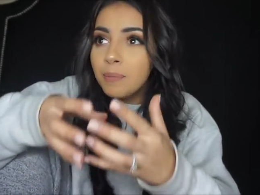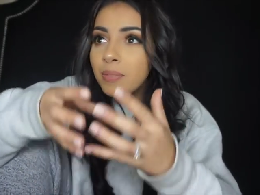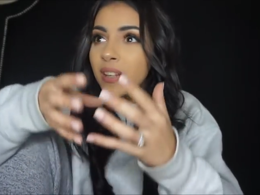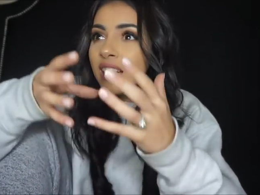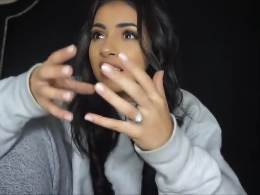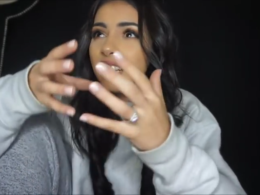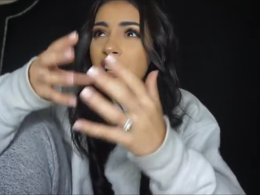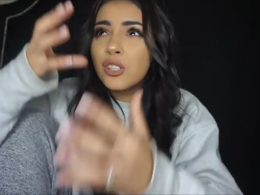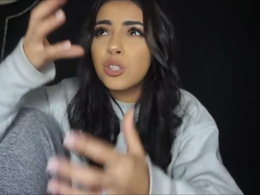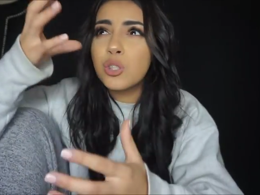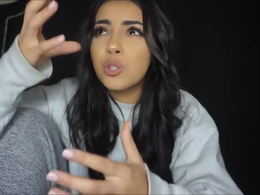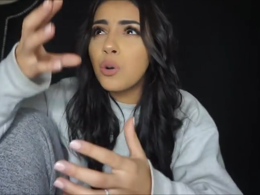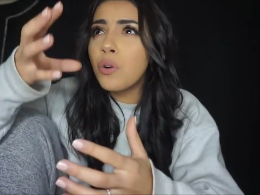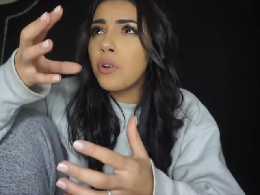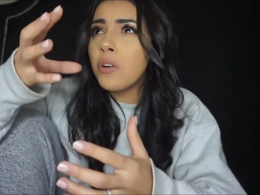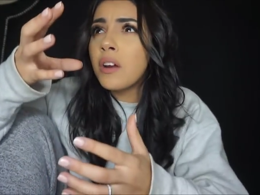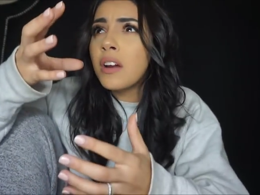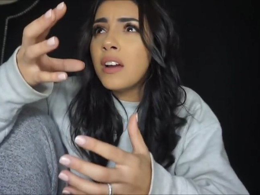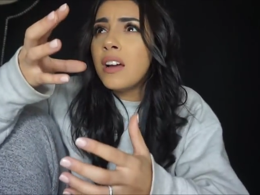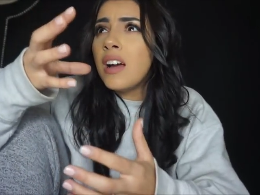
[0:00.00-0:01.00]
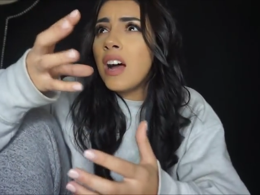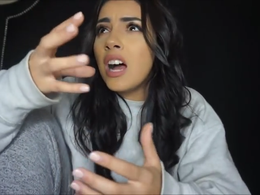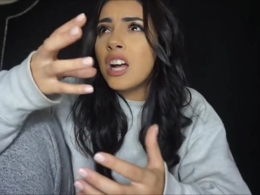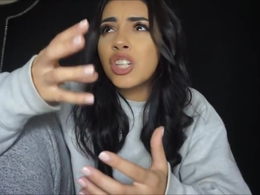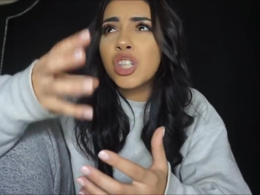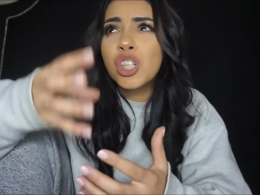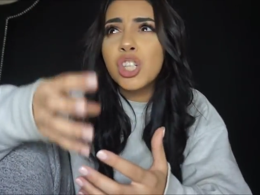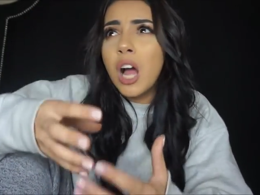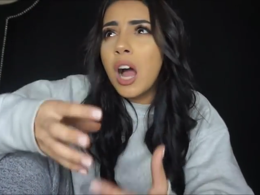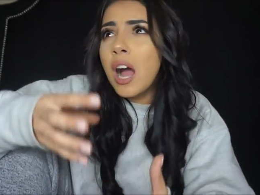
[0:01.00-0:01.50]
He like saw a
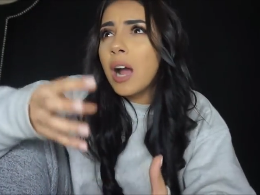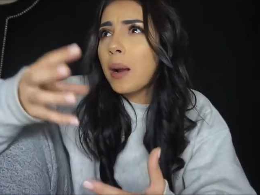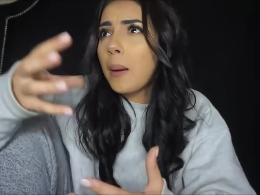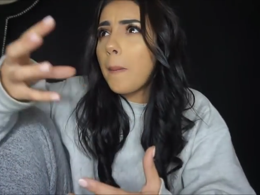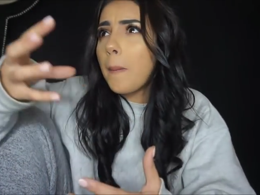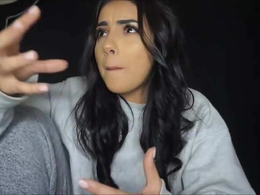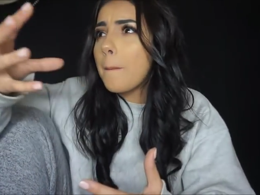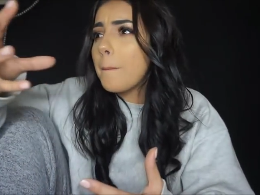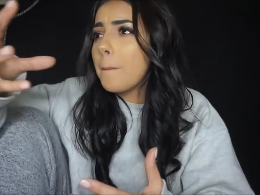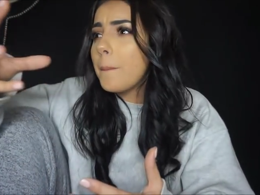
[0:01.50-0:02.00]
shark,